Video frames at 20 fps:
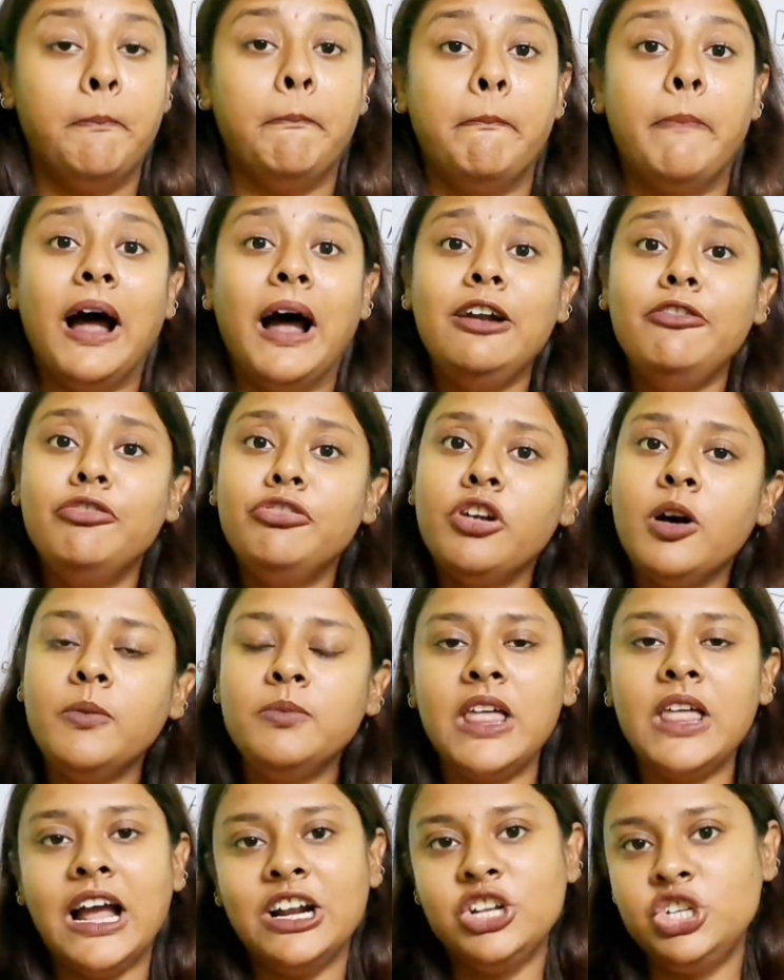But from
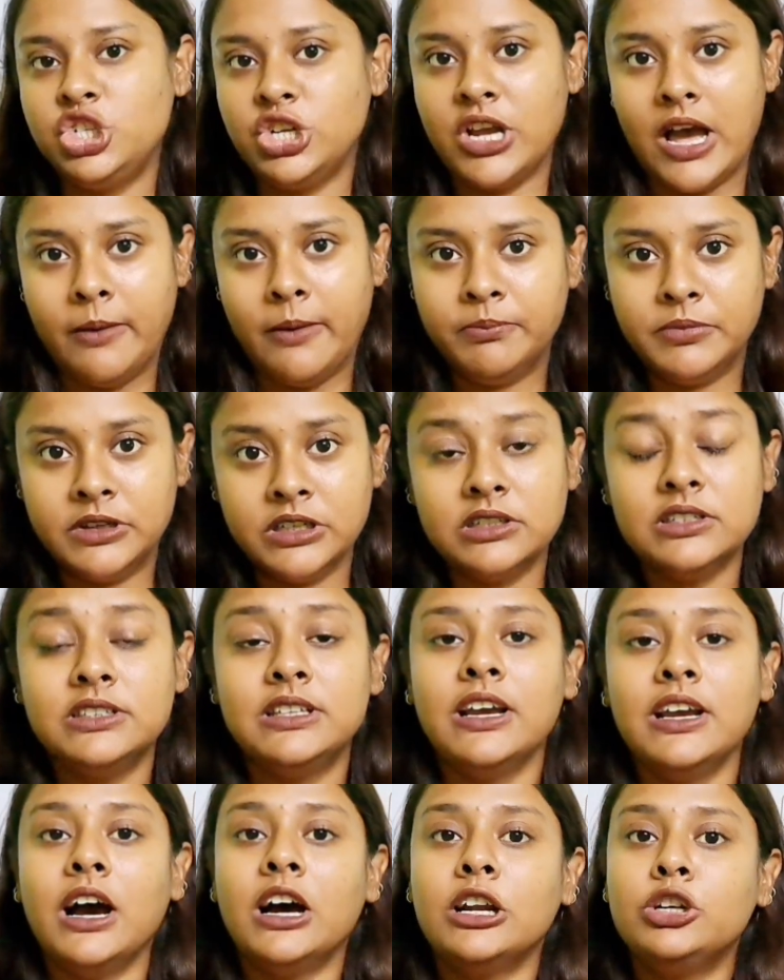that chapter,
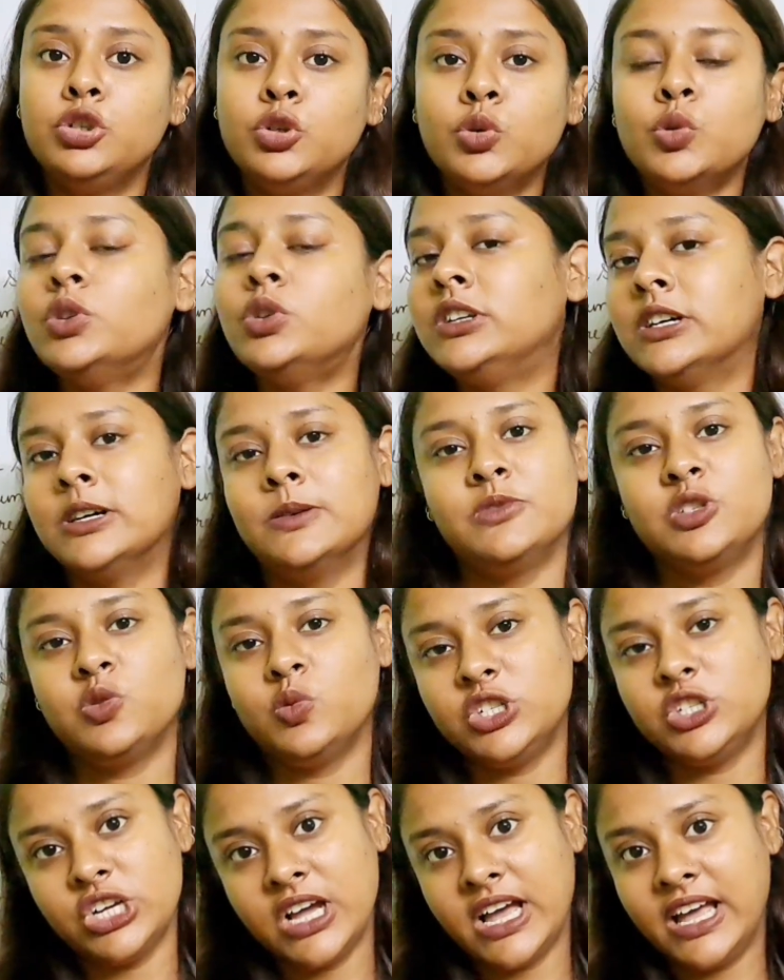there are two terms
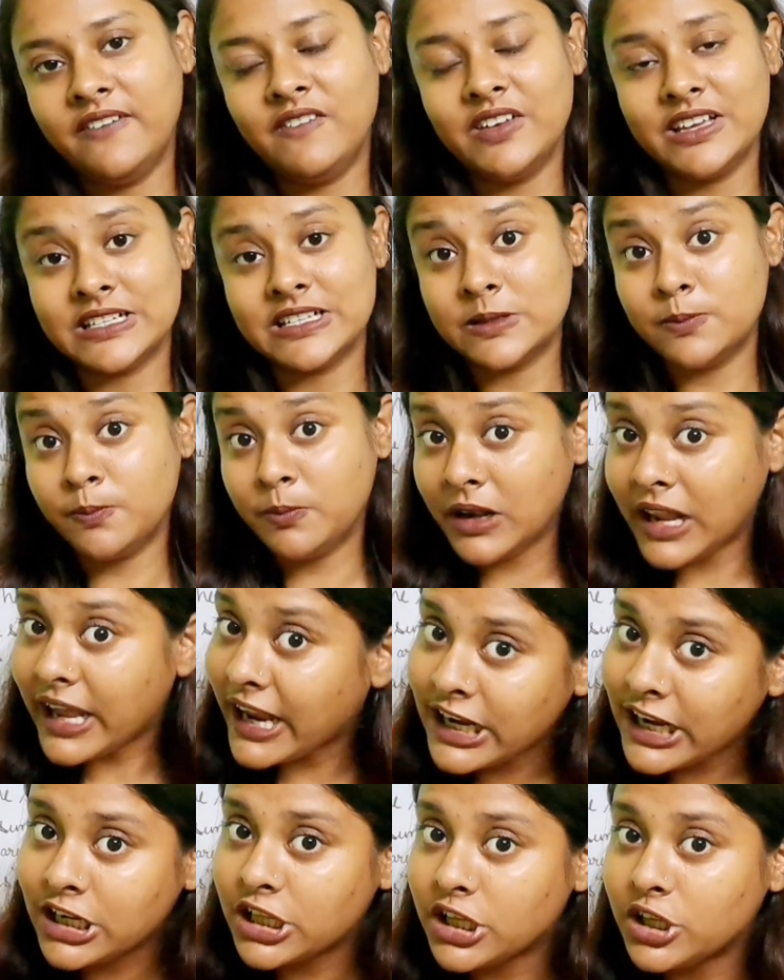which I have
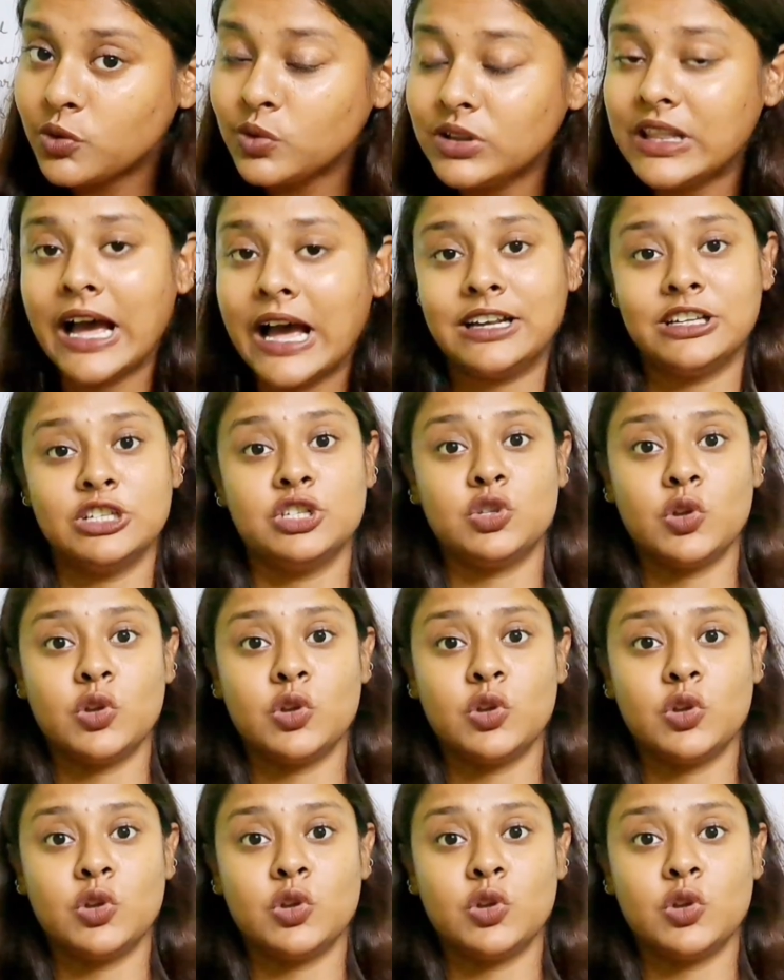explained to you, that is